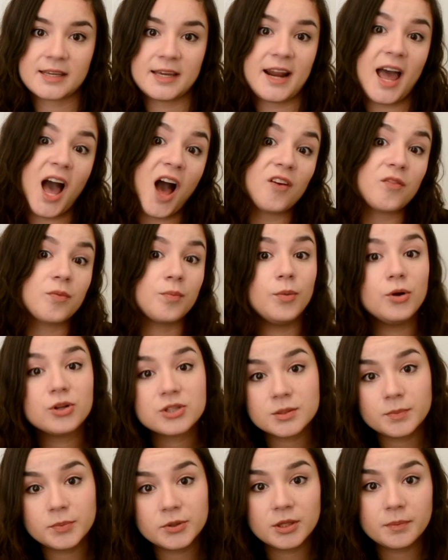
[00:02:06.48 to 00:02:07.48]
can have
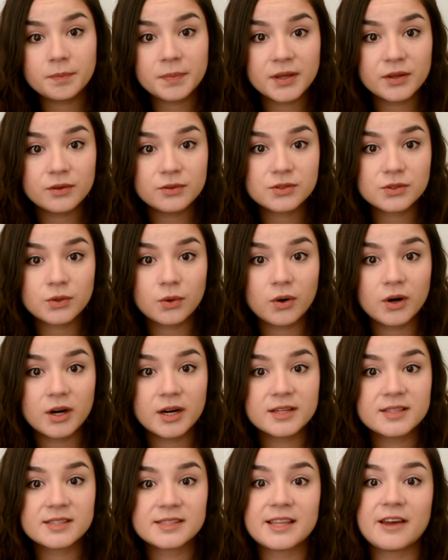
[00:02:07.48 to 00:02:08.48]
multiple appeals
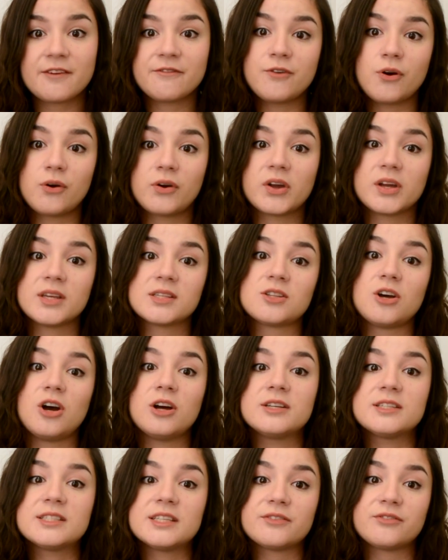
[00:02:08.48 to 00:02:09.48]
courts that focus on
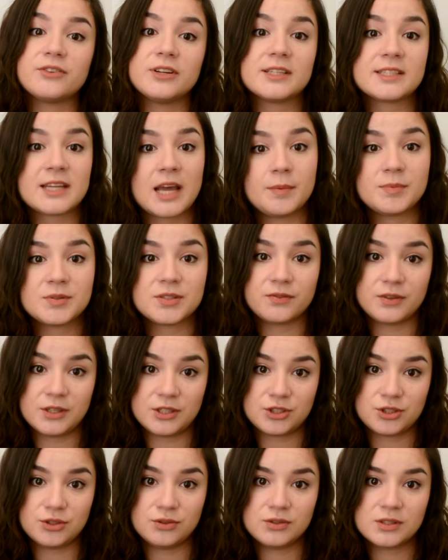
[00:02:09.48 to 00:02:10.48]
different types of
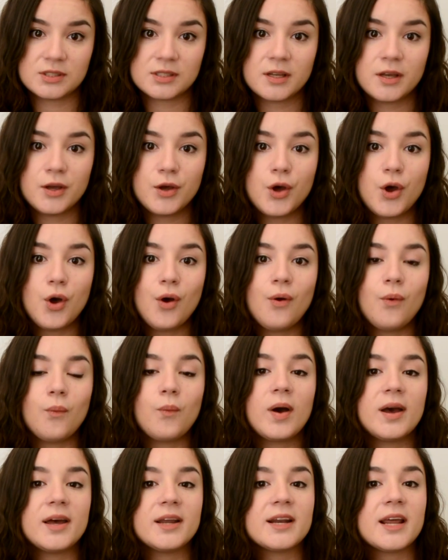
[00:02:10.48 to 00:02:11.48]
issues.
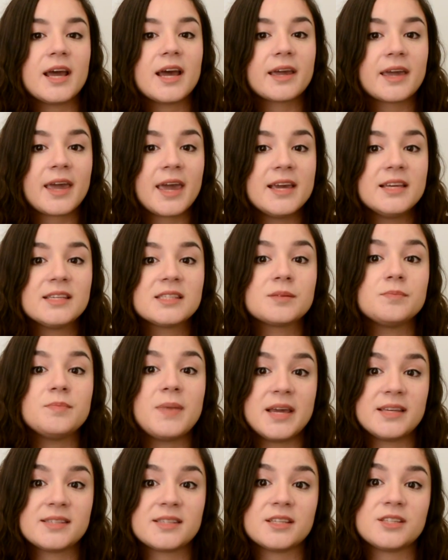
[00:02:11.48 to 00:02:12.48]
When a case
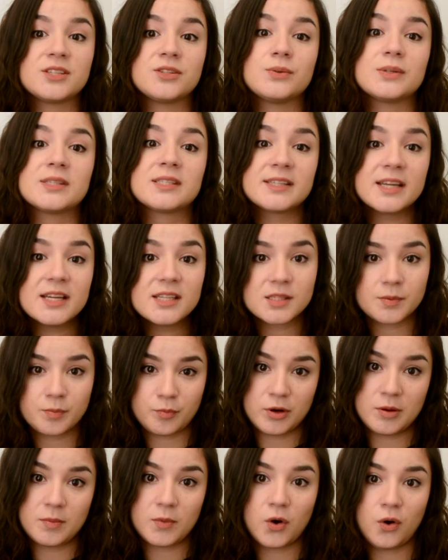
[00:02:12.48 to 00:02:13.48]
makes it to a state
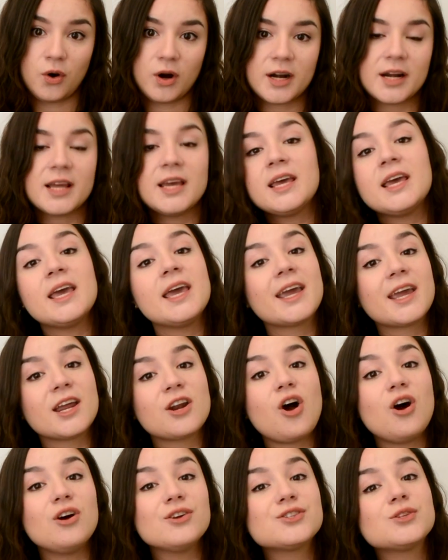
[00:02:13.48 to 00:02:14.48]
Supreme Court, it can
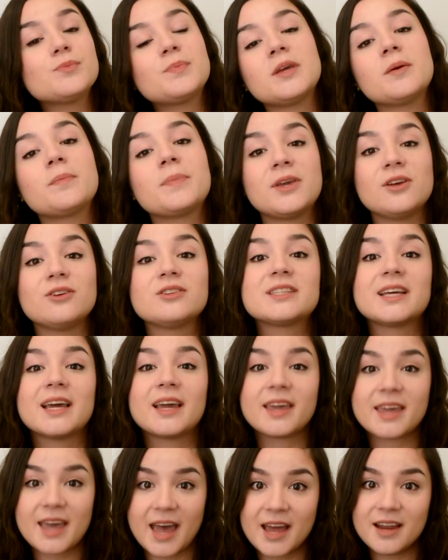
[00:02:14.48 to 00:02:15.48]
also be appealed
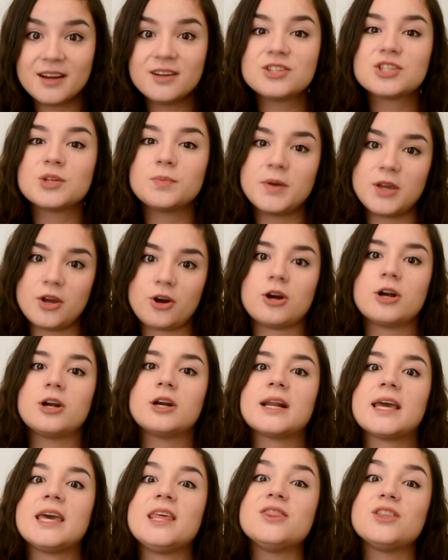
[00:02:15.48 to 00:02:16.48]
again to be heard
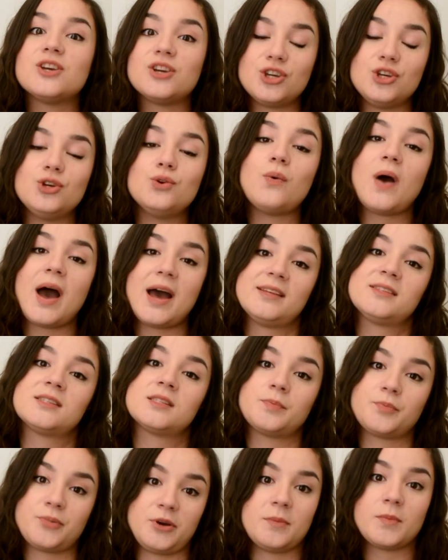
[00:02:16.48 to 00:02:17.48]
in the U.S.
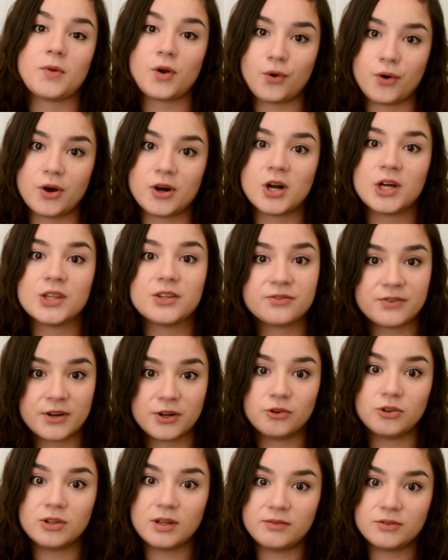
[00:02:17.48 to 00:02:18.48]
Supreme Court on the
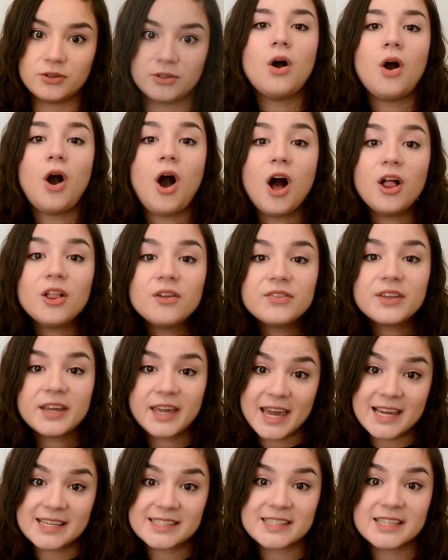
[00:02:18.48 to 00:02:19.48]
federal level. All of the
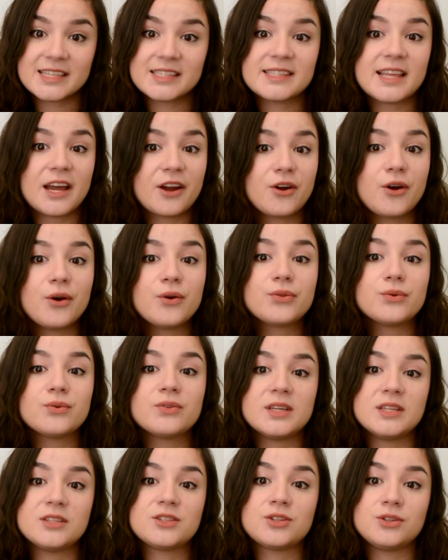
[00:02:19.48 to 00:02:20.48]
cases that go through
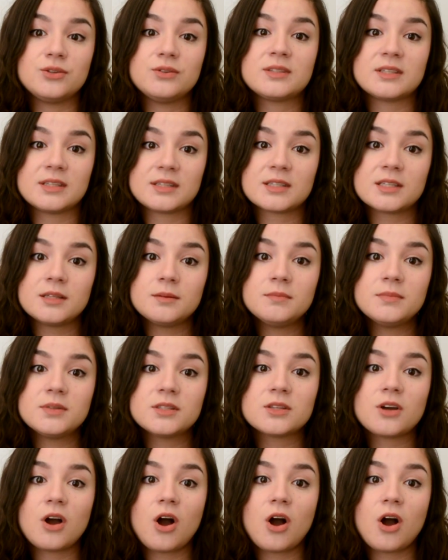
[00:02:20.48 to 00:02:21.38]
these two systems